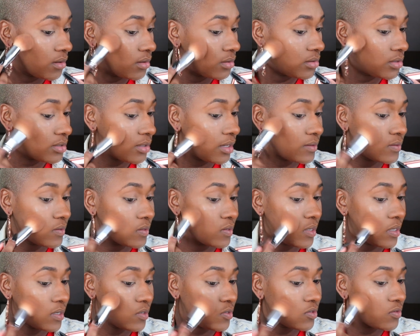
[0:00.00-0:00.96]
And so as I
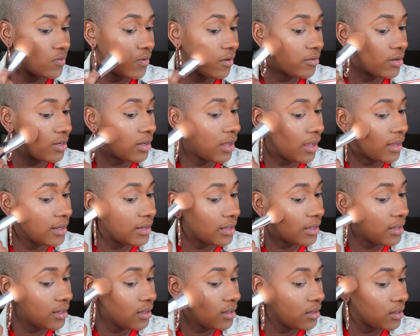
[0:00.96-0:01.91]
said, just very
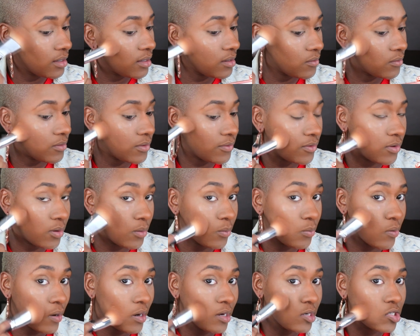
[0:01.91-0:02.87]
lightly with your
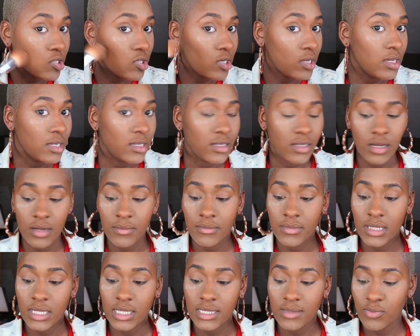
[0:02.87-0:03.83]
brush.
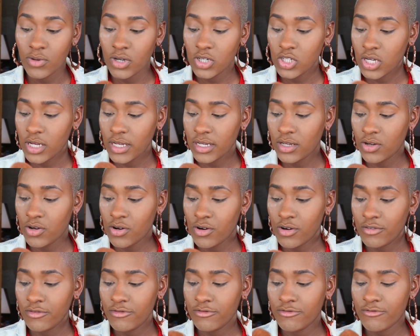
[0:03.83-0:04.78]
This brush I
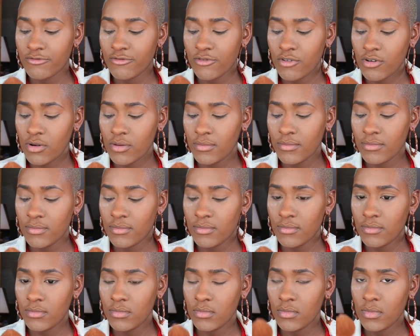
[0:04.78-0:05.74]
got
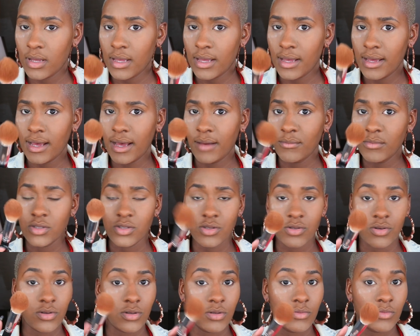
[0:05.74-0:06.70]
from
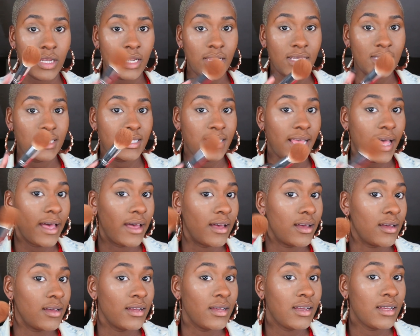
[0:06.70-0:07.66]
Amazon in a
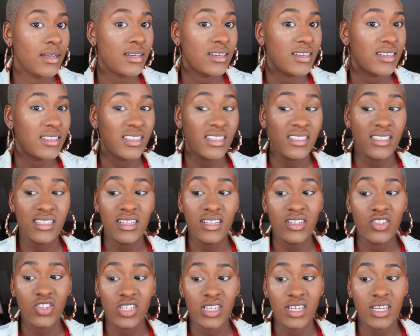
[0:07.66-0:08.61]
set, and this
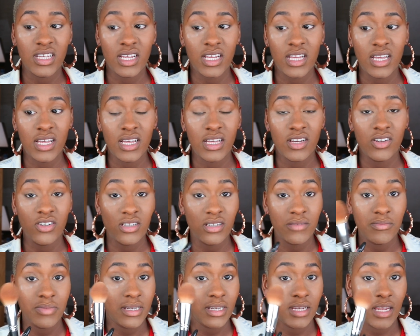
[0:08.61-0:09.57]
literally
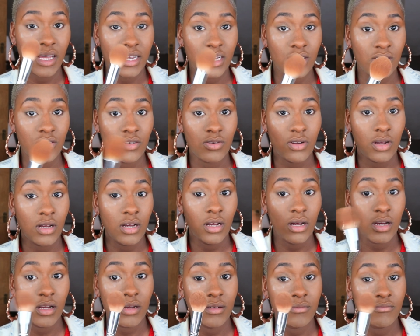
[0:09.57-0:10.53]
could have been like
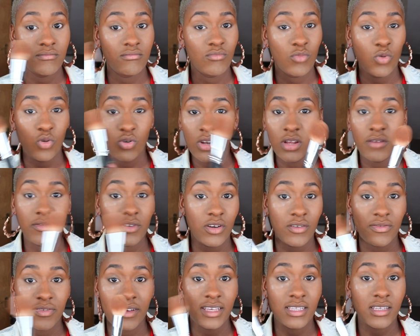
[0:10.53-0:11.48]
an all over
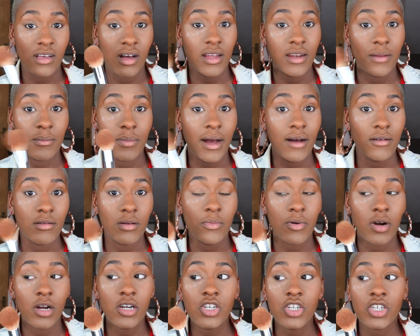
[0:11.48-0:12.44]
your face kind of powder
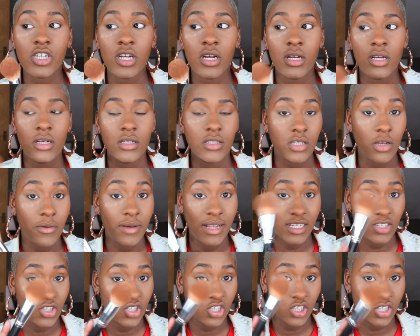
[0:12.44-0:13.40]
brush, so I
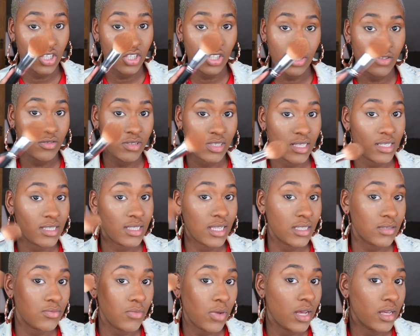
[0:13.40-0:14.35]
literally just use this
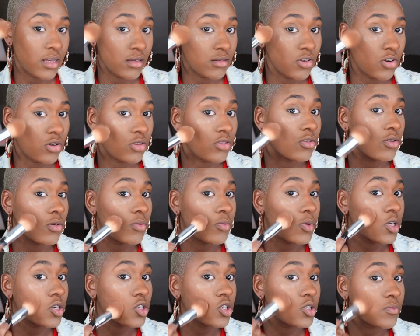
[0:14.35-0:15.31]
as my contour
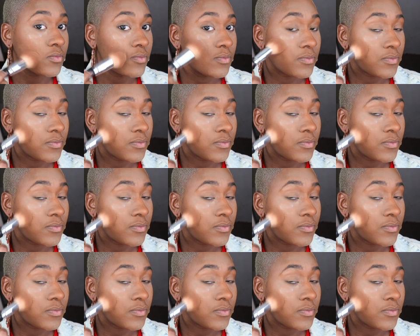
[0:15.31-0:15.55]
brush.